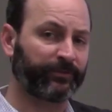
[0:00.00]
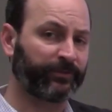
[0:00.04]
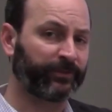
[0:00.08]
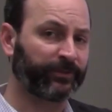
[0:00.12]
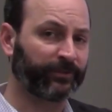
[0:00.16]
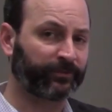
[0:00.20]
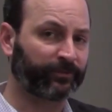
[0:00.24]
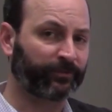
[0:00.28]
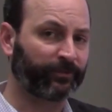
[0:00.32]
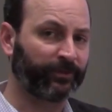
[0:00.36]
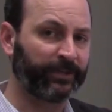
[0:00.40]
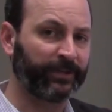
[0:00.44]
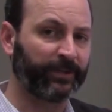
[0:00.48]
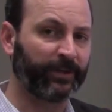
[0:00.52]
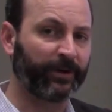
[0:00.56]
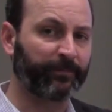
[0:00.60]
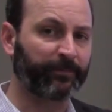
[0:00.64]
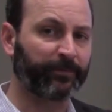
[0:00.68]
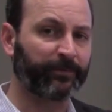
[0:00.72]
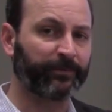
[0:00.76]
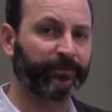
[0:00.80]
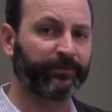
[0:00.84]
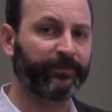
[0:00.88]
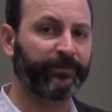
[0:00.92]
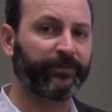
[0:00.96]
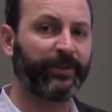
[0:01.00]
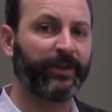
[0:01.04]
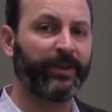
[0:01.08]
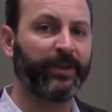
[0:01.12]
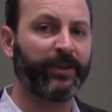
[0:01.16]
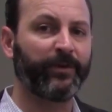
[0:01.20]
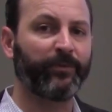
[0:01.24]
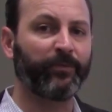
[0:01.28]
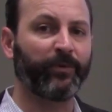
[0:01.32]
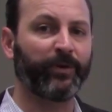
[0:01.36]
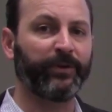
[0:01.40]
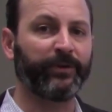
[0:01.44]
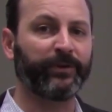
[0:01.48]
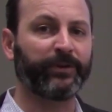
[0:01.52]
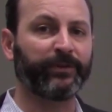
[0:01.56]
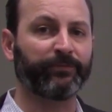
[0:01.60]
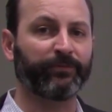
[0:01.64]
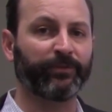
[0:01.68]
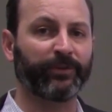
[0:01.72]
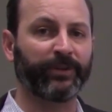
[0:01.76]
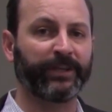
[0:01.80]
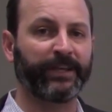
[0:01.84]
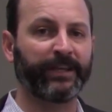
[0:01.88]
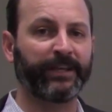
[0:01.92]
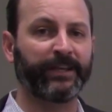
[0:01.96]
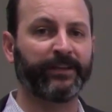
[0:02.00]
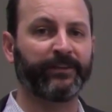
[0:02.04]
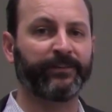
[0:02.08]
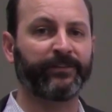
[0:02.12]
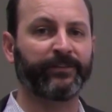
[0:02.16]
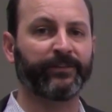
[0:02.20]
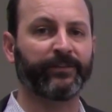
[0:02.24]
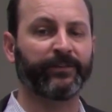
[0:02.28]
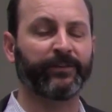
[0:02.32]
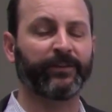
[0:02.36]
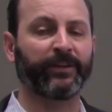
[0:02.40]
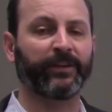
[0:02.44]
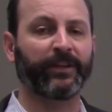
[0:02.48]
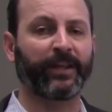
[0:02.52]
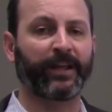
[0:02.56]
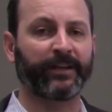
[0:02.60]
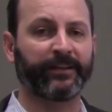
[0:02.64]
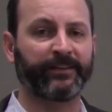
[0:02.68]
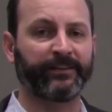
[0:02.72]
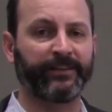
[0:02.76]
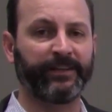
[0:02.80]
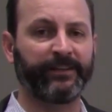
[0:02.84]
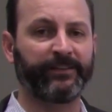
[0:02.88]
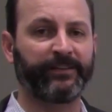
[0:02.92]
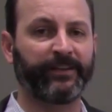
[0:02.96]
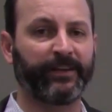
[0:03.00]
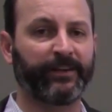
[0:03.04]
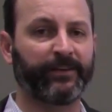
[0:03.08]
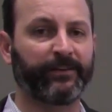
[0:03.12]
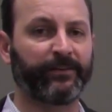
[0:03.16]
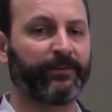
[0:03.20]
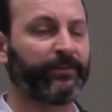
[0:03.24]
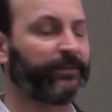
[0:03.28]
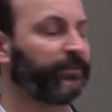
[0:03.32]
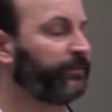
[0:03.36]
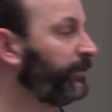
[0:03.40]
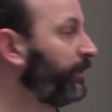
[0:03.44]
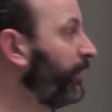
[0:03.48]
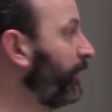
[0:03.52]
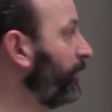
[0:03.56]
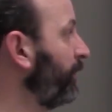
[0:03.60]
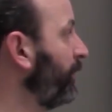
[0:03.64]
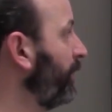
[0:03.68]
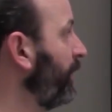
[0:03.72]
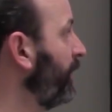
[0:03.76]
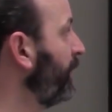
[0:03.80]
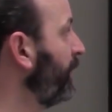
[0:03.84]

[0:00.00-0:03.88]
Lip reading: discrete numbers where you can really get into a lot of detail. So